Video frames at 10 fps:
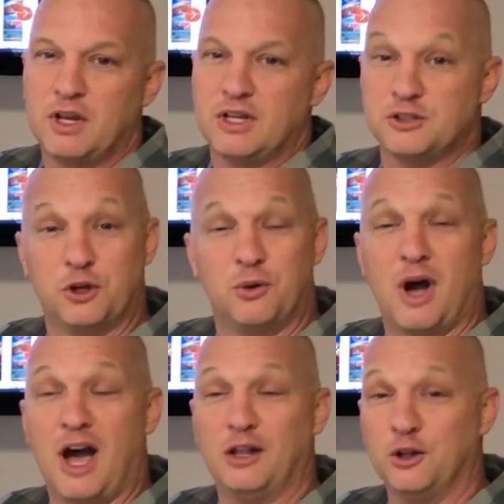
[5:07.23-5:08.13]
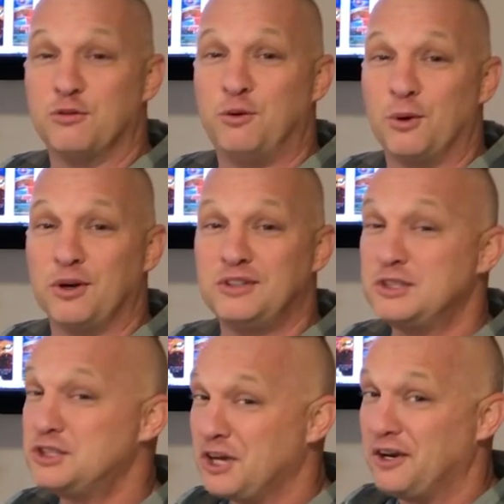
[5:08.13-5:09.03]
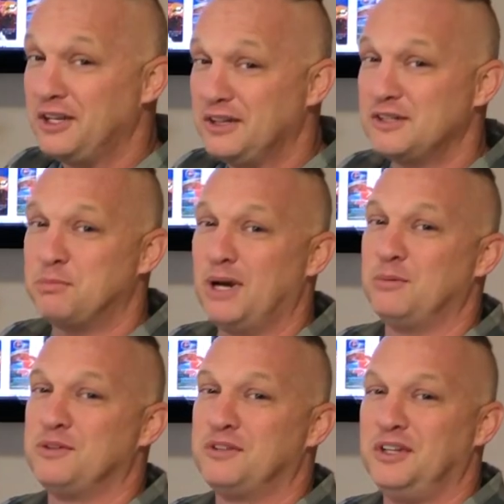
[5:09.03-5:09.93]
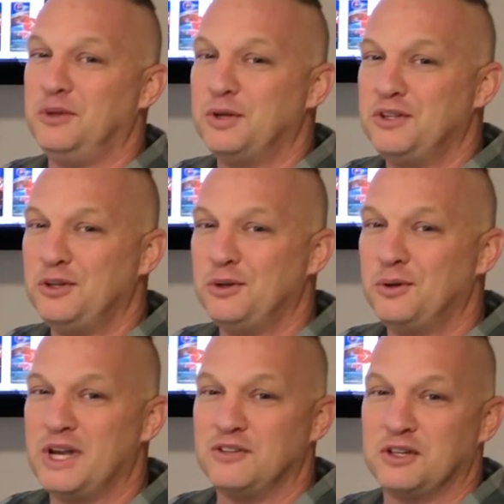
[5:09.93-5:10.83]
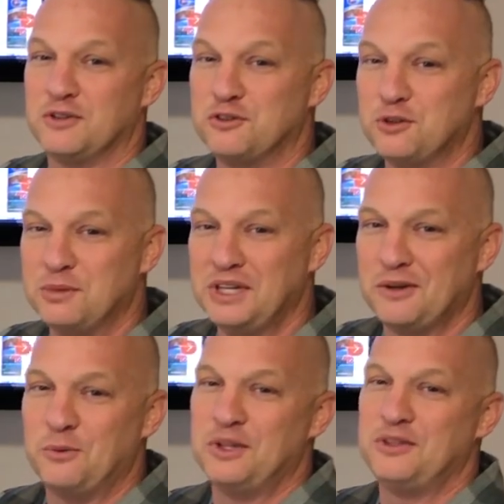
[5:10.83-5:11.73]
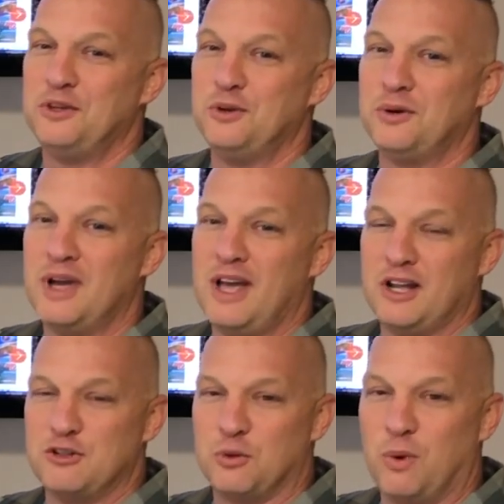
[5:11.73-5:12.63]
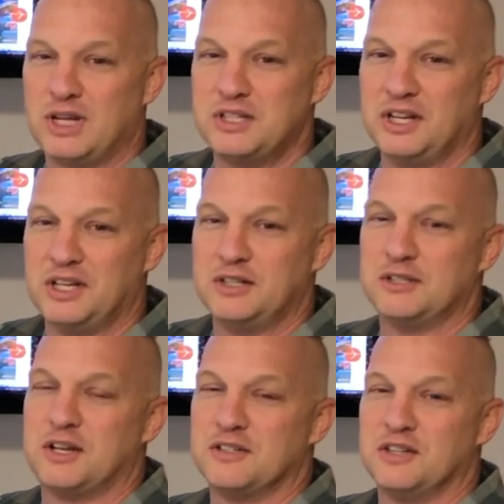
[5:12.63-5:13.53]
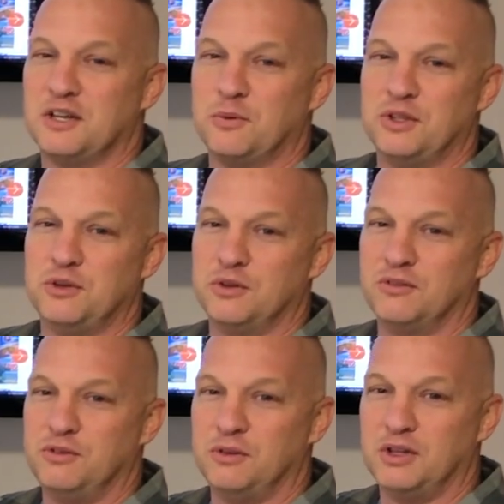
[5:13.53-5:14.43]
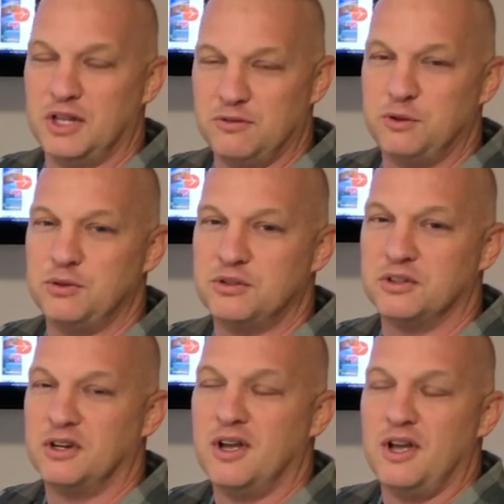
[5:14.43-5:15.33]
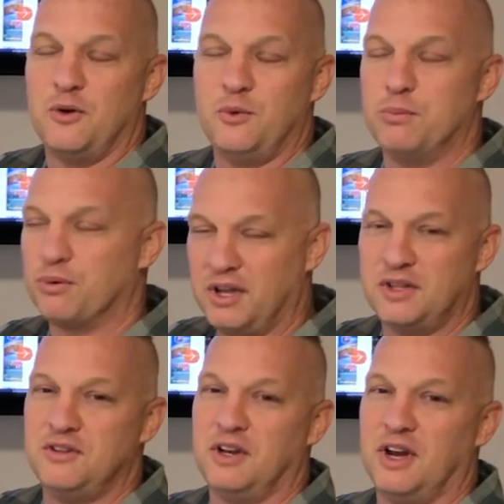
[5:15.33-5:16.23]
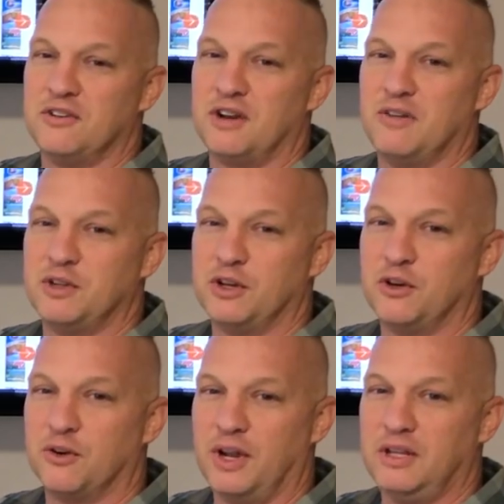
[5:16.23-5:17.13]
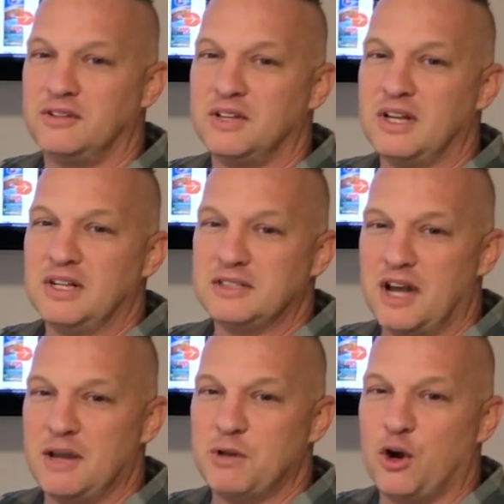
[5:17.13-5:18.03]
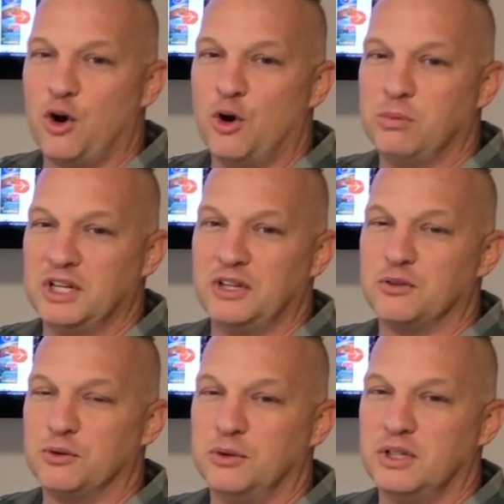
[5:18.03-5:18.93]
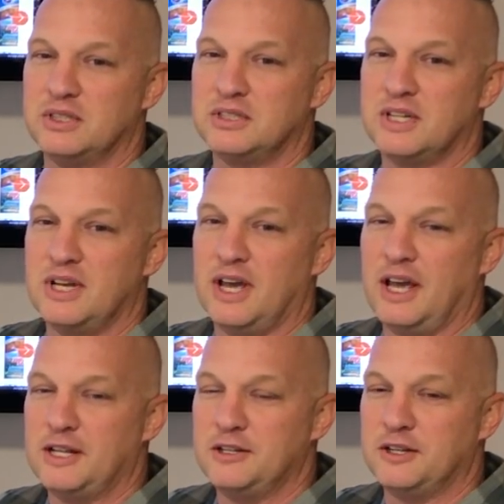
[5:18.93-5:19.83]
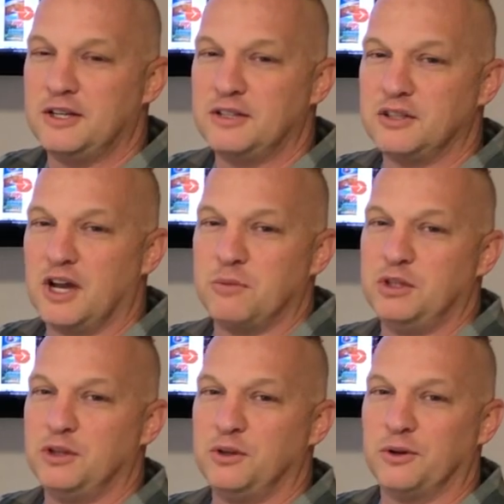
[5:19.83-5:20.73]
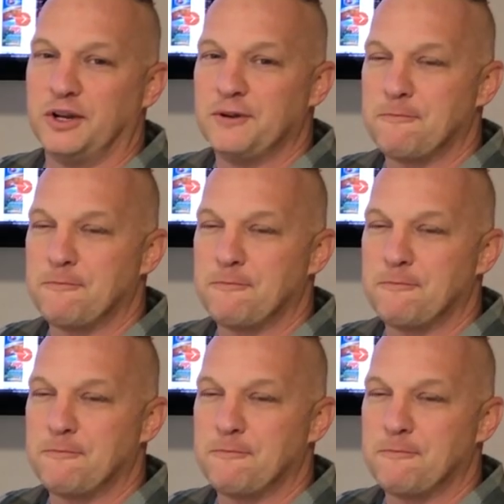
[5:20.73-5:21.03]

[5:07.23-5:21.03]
So I look forward to sharing this Bible study with you and to consuming it with you and to watching it and discussing it with you in the, in the future. We pray that you guys are having a great time at home getting through this, and uh, to God be the glory.